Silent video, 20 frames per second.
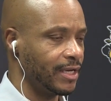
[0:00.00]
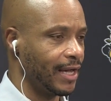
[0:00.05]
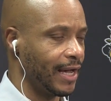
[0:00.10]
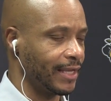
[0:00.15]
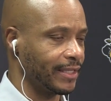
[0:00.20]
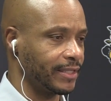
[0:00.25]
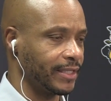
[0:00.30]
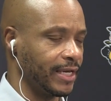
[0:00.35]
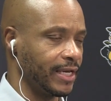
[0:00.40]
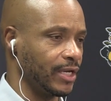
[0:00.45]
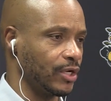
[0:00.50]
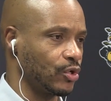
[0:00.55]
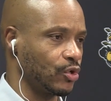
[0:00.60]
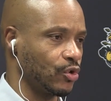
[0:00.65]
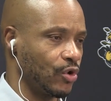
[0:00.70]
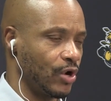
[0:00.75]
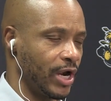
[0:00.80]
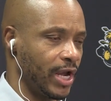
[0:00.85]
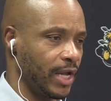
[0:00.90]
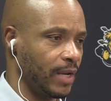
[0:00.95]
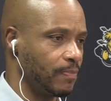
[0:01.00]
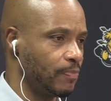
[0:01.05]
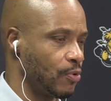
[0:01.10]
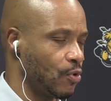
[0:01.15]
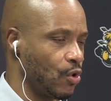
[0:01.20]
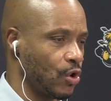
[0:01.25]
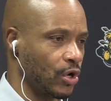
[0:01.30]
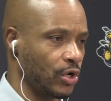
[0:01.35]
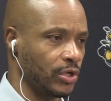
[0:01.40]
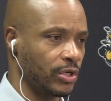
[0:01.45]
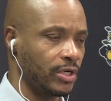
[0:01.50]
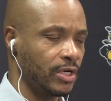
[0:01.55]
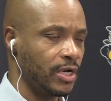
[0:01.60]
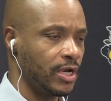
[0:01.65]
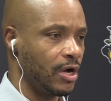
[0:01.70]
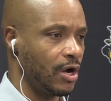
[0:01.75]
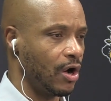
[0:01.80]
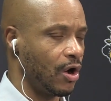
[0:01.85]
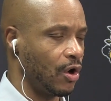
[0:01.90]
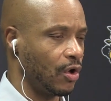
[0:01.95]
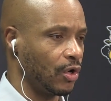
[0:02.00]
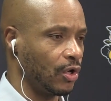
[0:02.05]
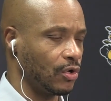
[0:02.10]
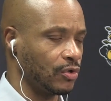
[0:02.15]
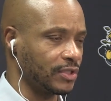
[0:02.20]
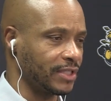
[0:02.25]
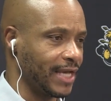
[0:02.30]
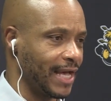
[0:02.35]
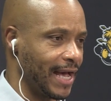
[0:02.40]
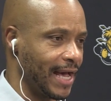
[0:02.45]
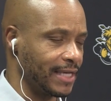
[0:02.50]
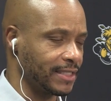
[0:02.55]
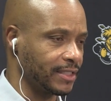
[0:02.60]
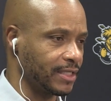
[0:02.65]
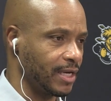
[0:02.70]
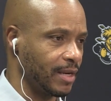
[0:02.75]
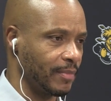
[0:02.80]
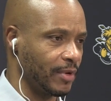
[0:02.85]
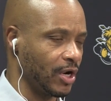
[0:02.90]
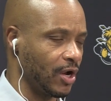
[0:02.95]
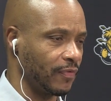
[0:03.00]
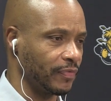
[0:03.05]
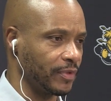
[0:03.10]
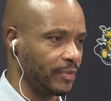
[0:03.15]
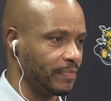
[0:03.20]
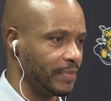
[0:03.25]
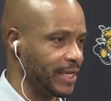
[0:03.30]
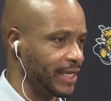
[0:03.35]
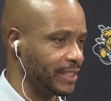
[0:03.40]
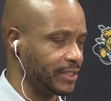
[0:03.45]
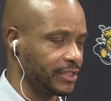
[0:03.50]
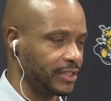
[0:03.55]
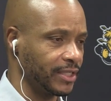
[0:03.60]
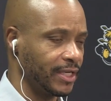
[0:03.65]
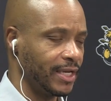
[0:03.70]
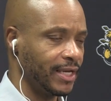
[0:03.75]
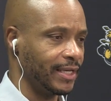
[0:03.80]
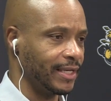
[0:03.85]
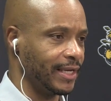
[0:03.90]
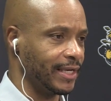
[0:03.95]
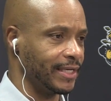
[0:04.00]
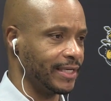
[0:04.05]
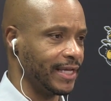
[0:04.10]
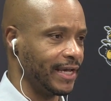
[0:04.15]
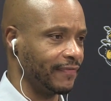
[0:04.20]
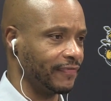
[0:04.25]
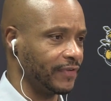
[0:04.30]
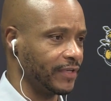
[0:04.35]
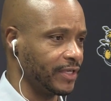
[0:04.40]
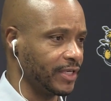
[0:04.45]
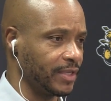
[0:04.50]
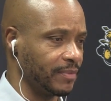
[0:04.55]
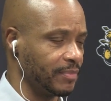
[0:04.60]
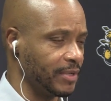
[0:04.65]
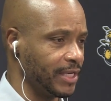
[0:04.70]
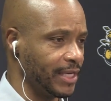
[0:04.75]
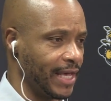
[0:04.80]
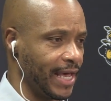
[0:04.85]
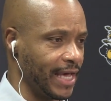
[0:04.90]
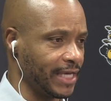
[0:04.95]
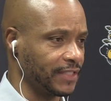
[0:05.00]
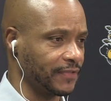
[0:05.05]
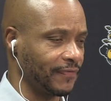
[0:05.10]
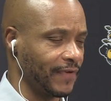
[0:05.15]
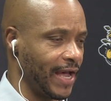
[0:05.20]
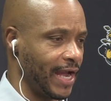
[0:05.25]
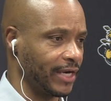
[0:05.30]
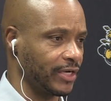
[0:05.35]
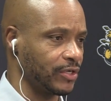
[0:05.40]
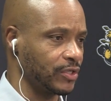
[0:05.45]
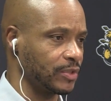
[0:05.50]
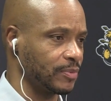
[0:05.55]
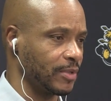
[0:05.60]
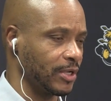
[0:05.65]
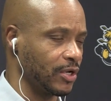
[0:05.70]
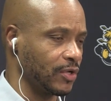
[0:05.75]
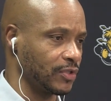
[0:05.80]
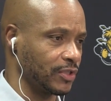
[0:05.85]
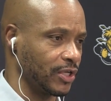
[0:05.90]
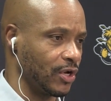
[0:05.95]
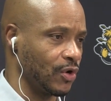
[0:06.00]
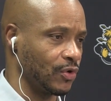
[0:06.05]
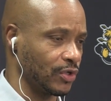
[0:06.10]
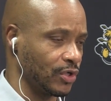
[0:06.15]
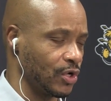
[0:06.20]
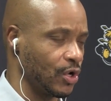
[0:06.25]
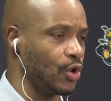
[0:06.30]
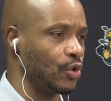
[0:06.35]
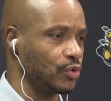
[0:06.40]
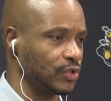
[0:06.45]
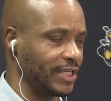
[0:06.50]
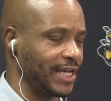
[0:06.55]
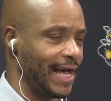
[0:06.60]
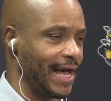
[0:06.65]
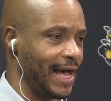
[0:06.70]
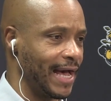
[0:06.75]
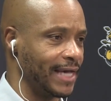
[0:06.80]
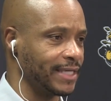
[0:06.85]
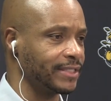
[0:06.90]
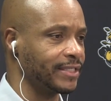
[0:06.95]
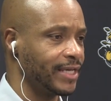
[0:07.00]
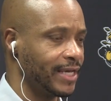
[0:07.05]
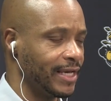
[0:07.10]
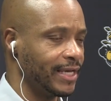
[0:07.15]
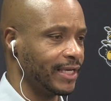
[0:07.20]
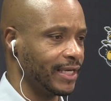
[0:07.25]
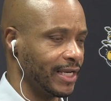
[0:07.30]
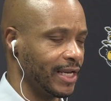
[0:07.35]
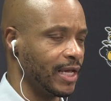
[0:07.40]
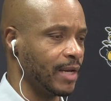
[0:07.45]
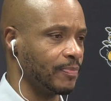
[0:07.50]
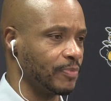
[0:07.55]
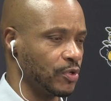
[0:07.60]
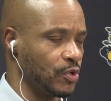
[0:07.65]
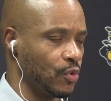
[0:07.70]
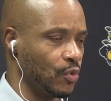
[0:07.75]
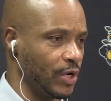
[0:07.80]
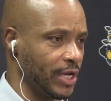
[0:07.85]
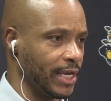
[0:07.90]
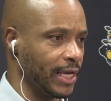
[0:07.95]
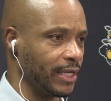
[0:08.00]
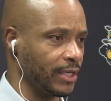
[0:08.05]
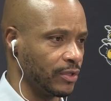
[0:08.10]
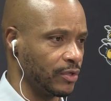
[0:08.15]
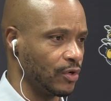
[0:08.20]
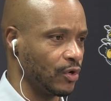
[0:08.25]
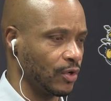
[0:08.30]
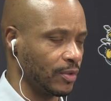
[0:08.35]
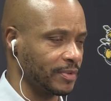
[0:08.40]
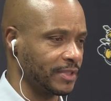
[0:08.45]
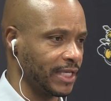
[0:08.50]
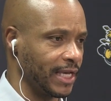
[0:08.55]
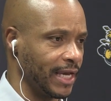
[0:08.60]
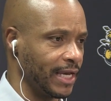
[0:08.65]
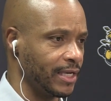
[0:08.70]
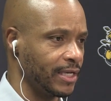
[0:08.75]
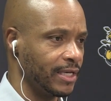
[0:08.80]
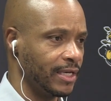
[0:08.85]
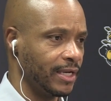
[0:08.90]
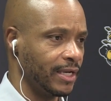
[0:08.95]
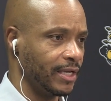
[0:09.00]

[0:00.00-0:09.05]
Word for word: I think Craig Porter, all those guys coming off the bench they definitely can be X factors because those guys can help you win. You know what I'm saying?